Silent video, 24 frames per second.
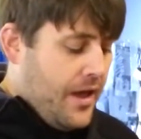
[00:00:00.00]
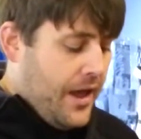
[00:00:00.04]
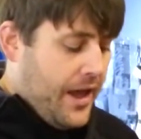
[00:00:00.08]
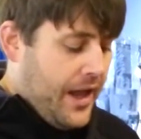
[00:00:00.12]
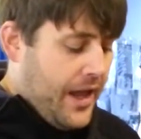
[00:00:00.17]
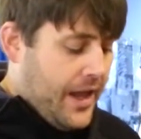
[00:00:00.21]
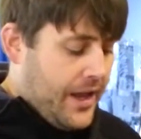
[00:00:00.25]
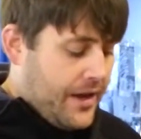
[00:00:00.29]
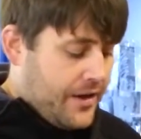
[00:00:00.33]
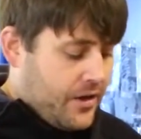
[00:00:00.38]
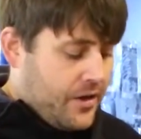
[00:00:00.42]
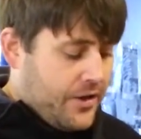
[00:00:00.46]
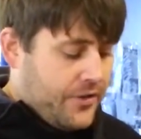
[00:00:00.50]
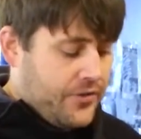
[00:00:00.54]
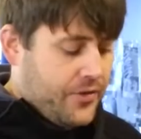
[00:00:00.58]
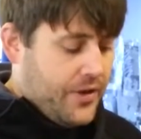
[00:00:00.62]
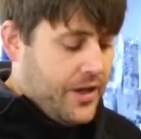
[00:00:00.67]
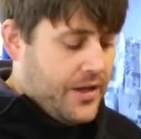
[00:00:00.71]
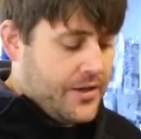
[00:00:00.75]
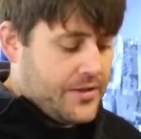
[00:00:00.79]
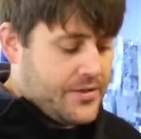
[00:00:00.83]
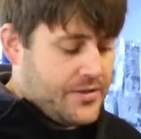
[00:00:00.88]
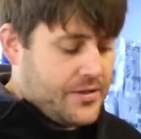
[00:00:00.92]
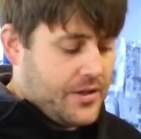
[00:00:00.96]
And it also
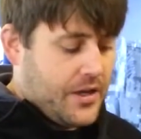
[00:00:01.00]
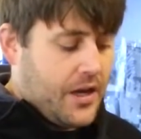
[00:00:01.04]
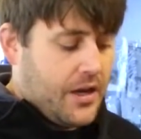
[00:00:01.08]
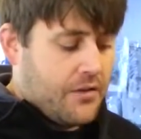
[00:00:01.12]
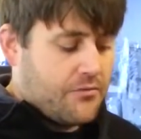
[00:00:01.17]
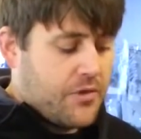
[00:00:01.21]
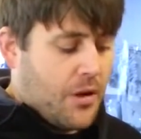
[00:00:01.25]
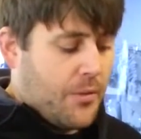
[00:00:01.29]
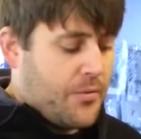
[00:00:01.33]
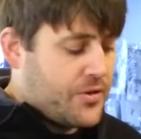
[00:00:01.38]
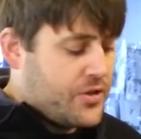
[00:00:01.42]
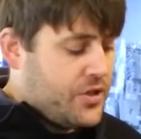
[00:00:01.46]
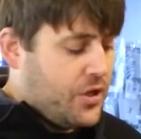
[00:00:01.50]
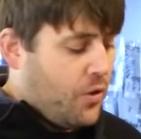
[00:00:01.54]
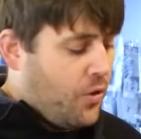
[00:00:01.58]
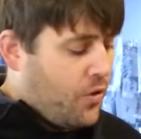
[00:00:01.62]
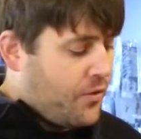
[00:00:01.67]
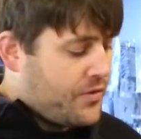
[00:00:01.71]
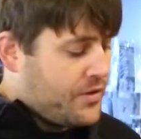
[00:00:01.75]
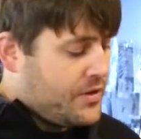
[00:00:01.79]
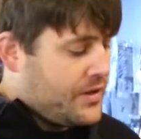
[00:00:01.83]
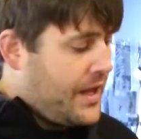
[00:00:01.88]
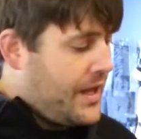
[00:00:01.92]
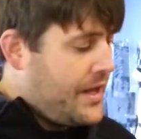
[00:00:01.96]
has rubber toe
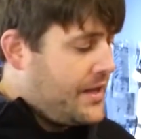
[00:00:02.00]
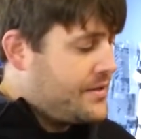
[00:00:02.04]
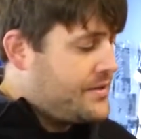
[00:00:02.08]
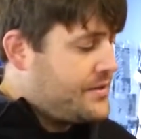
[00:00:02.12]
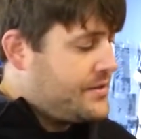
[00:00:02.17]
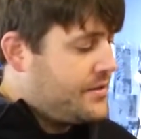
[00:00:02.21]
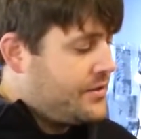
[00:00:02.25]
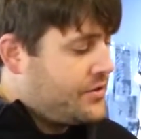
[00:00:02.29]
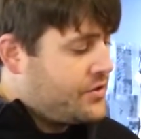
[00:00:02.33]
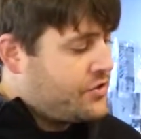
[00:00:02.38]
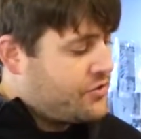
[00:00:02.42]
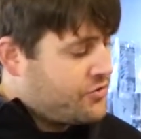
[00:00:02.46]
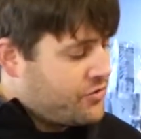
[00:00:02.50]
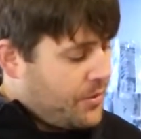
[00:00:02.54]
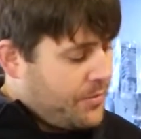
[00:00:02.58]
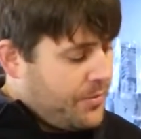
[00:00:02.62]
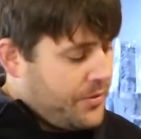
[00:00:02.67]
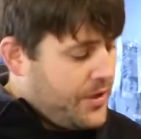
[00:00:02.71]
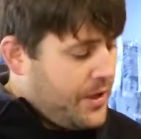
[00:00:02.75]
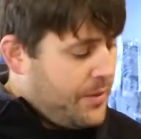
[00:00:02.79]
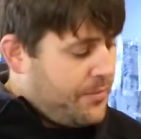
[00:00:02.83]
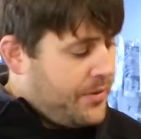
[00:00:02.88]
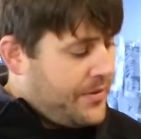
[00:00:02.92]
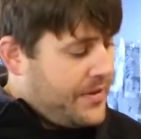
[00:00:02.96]
overlays. It's
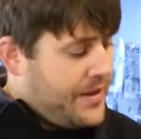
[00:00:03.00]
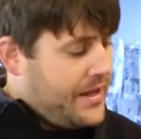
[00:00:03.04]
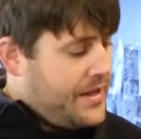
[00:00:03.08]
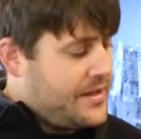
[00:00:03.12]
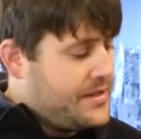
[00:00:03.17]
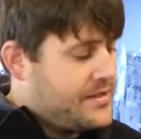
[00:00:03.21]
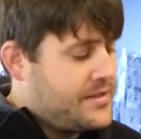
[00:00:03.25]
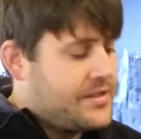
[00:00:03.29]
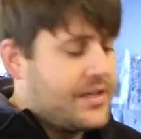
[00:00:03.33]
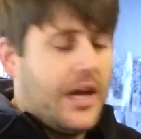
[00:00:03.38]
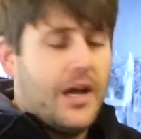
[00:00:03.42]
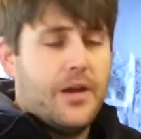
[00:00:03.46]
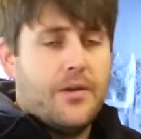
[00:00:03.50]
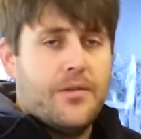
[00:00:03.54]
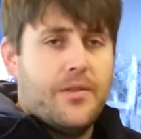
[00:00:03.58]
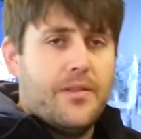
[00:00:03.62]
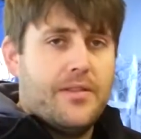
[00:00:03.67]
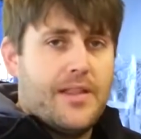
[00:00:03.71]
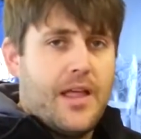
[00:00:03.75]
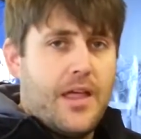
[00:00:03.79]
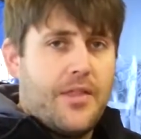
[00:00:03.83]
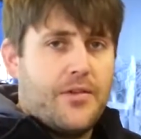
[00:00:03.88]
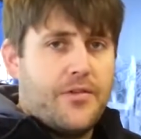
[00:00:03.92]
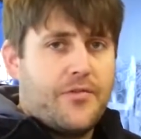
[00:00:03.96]
tripled up on the inside with
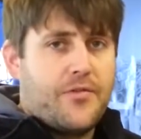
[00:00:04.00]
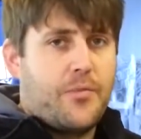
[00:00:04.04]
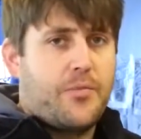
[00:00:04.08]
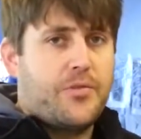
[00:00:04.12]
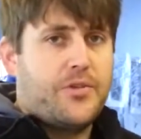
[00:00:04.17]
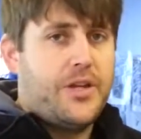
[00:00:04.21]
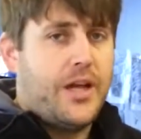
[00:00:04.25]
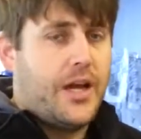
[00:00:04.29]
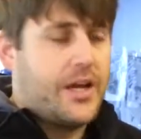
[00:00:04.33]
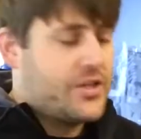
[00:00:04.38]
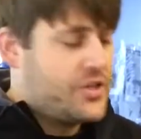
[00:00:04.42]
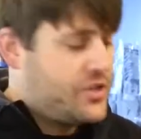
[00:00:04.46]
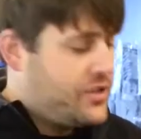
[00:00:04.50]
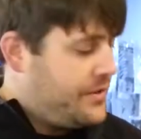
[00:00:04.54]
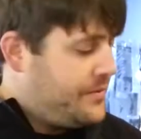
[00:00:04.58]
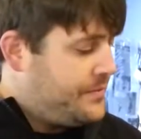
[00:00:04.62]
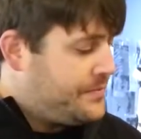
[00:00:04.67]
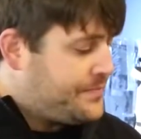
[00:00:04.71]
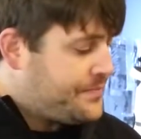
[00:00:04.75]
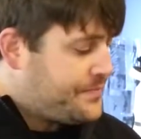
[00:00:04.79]
leather for protection